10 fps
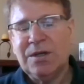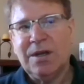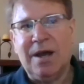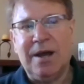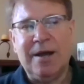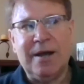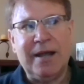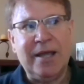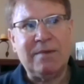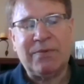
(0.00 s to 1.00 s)
uh,
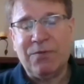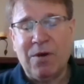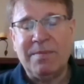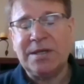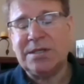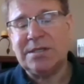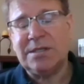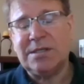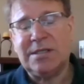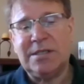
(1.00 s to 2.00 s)
and performing
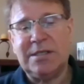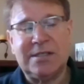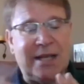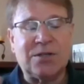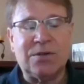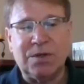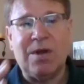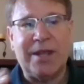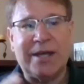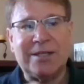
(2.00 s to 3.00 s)
s- center and
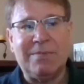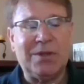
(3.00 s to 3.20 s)
all that type